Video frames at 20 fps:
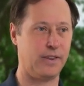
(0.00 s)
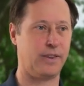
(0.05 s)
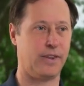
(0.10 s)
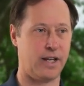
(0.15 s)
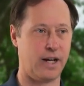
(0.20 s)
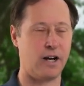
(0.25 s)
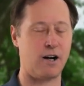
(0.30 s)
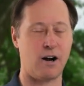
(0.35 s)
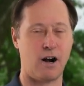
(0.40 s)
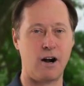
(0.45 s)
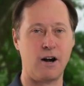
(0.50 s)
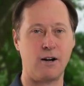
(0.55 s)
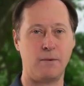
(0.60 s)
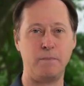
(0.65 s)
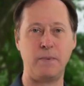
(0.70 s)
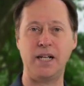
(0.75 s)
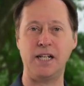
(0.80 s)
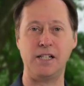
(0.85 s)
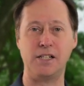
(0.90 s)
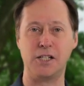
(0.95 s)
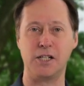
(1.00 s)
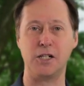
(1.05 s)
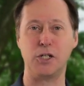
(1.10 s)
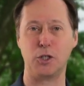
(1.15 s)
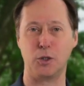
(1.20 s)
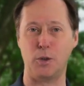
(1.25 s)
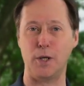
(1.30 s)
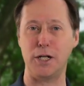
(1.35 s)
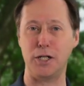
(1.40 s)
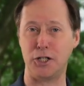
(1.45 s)
There are many
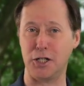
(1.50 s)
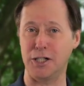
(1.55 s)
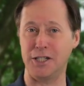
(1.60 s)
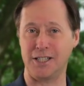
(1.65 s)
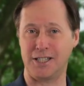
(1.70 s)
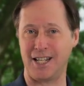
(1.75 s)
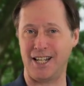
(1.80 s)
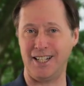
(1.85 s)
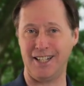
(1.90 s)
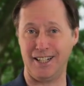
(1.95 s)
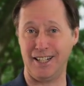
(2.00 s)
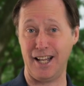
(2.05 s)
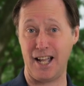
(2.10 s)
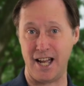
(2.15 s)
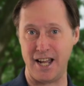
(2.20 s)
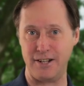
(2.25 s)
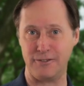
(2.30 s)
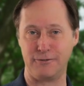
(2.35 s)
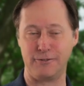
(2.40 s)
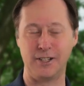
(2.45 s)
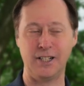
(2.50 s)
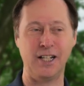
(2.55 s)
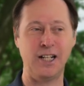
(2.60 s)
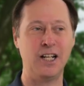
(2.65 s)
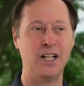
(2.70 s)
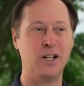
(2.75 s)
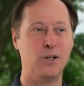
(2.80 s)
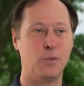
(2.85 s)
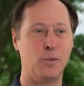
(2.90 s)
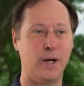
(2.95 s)
situations in life
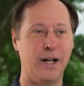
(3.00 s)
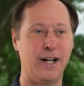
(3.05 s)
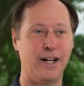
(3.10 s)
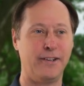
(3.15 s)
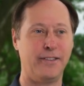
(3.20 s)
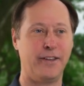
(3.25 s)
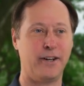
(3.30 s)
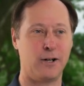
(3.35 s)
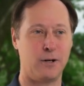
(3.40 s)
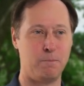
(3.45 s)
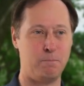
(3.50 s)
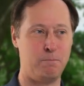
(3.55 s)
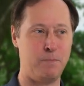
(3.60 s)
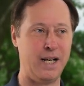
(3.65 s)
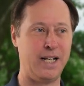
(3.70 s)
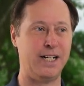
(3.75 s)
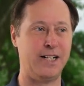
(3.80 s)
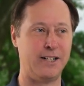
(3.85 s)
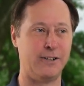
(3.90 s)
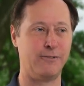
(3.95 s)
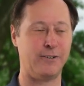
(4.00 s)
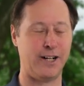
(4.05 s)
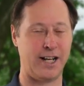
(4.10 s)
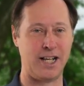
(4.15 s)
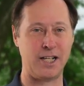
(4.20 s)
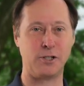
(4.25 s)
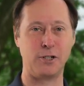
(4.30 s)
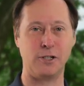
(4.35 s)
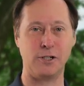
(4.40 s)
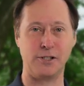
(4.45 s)
where there are many different
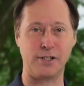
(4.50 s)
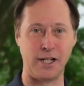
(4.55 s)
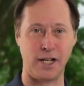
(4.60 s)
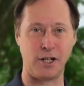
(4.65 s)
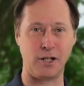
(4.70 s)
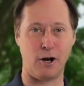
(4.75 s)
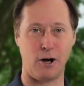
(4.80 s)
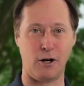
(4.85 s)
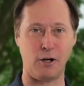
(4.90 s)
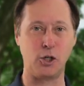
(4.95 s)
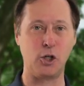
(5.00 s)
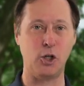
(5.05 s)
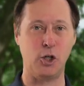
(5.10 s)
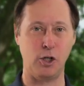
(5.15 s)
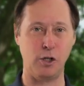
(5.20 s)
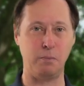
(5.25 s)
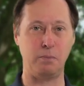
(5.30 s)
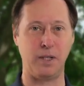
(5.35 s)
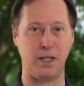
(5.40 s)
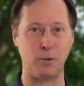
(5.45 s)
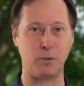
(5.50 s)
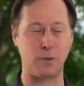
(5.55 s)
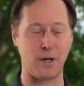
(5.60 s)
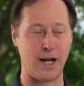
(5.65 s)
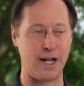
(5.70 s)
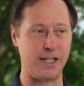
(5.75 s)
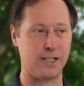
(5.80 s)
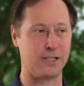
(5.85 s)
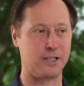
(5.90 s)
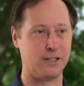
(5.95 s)
answers that all could be
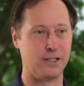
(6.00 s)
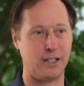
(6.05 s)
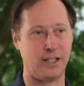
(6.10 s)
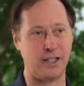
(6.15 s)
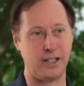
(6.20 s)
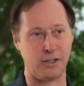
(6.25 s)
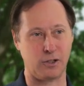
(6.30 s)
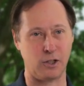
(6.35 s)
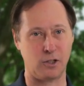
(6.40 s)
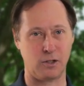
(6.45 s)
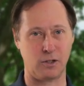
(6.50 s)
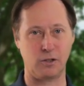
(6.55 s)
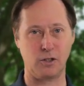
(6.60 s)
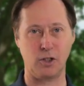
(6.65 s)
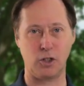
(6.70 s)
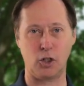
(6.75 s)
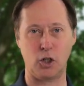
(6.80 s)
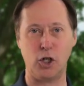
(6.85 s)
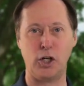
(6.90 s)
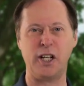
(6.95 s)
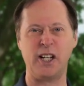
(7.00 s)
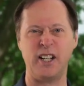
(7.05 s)
right and good